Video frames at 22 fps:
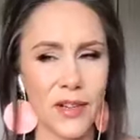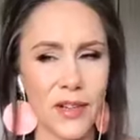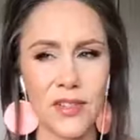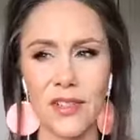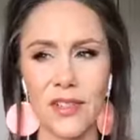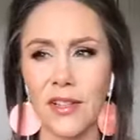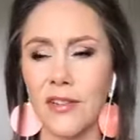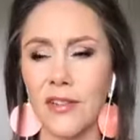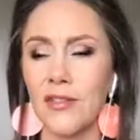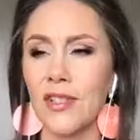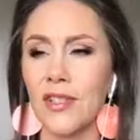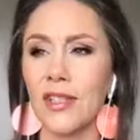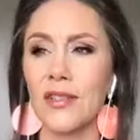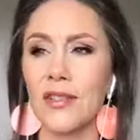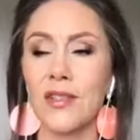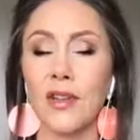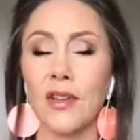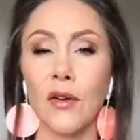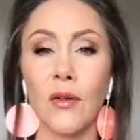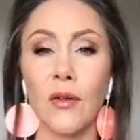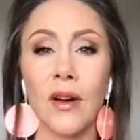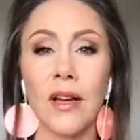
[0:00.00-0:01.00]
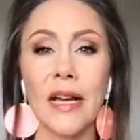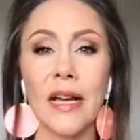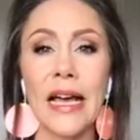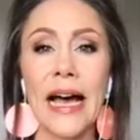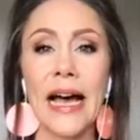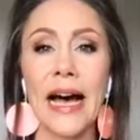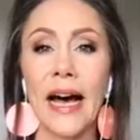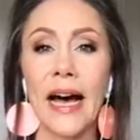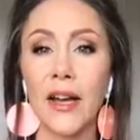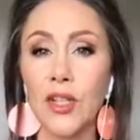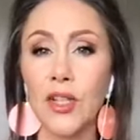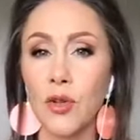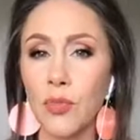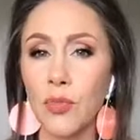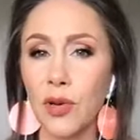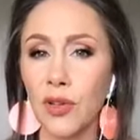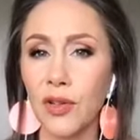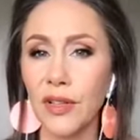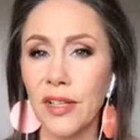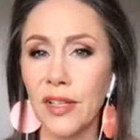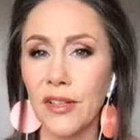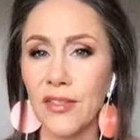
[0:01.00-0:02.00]
match the energy. So how do you
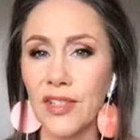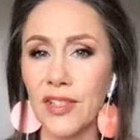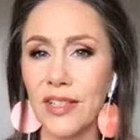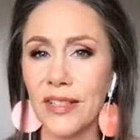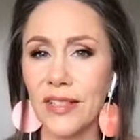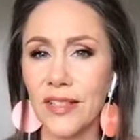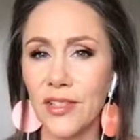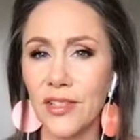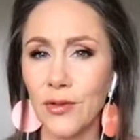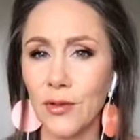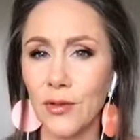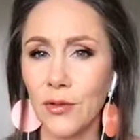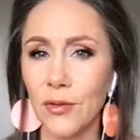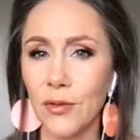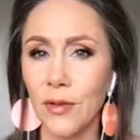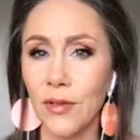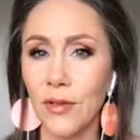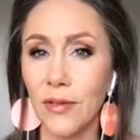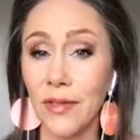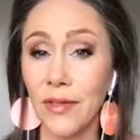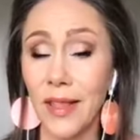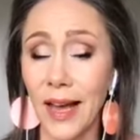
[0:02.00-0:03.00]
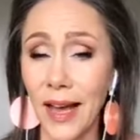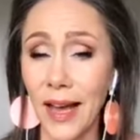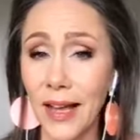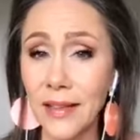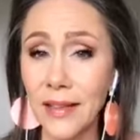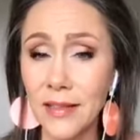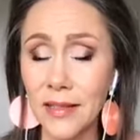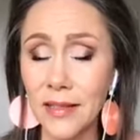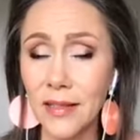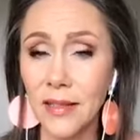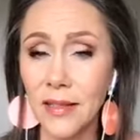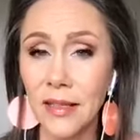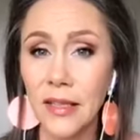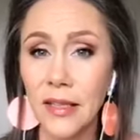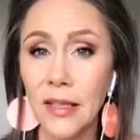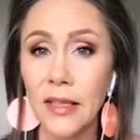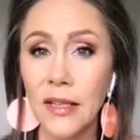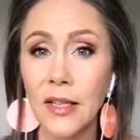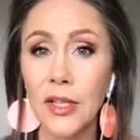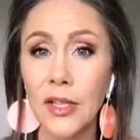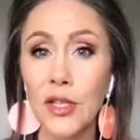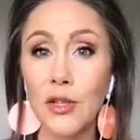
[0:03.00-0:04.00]
pull energy into that?
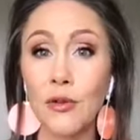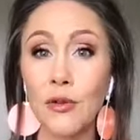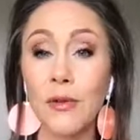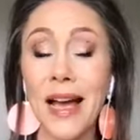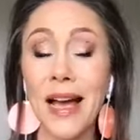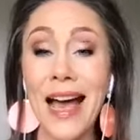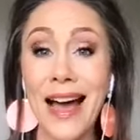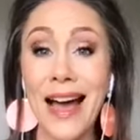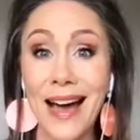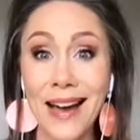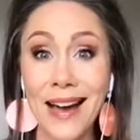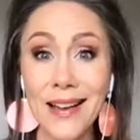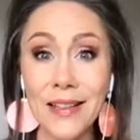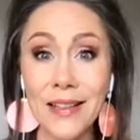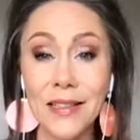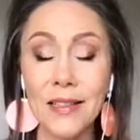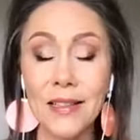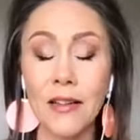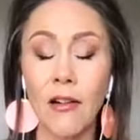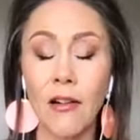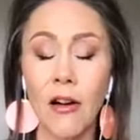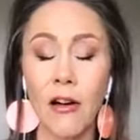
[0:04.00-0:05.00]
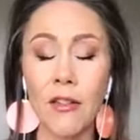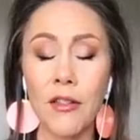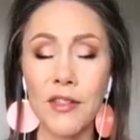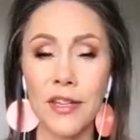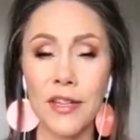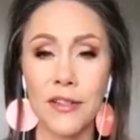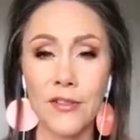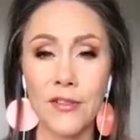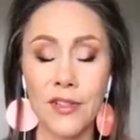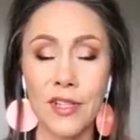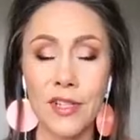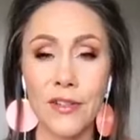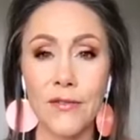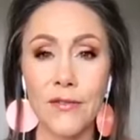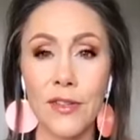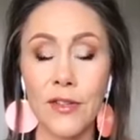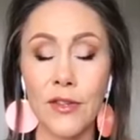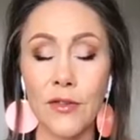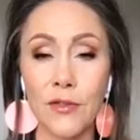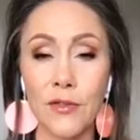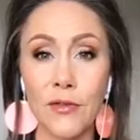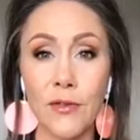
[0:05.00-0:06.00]
You ask all the energy of
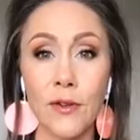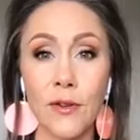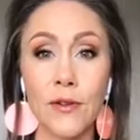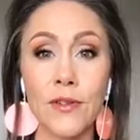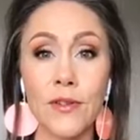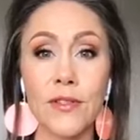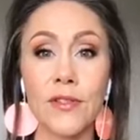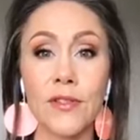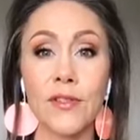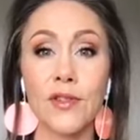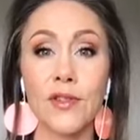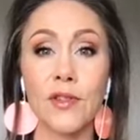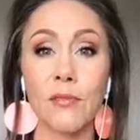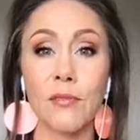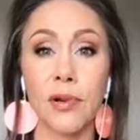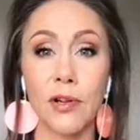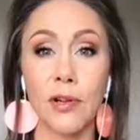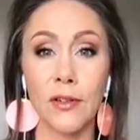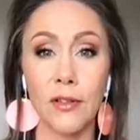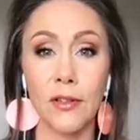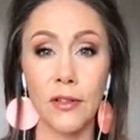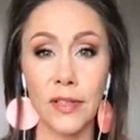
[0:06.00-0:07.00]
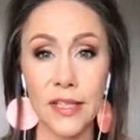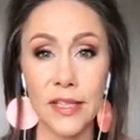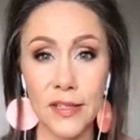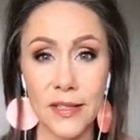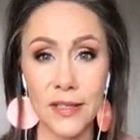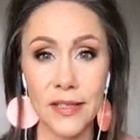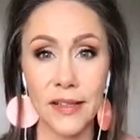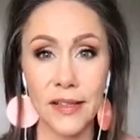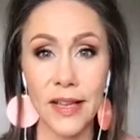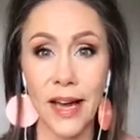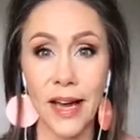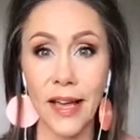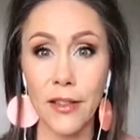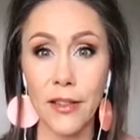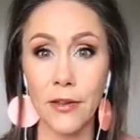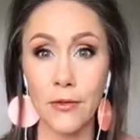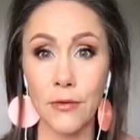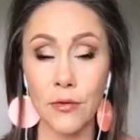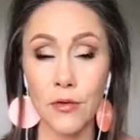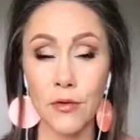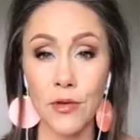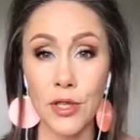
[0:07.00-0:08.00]
the universe to pull into that
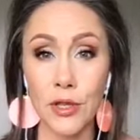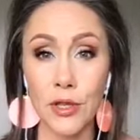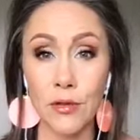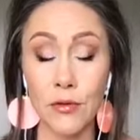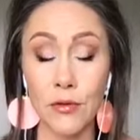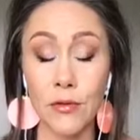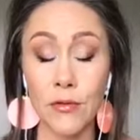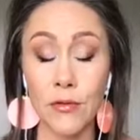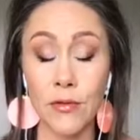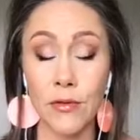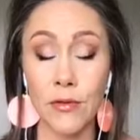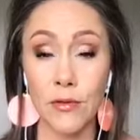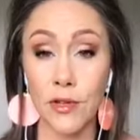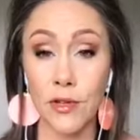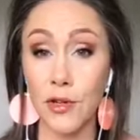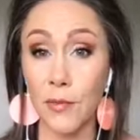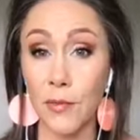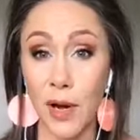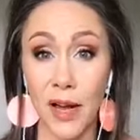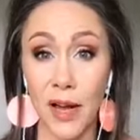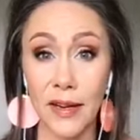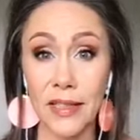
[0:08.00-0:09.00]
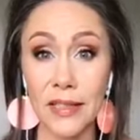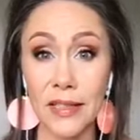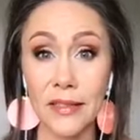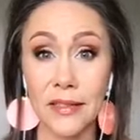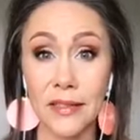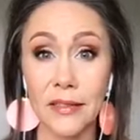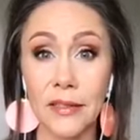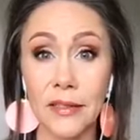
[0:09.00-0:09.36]
through you, through your body.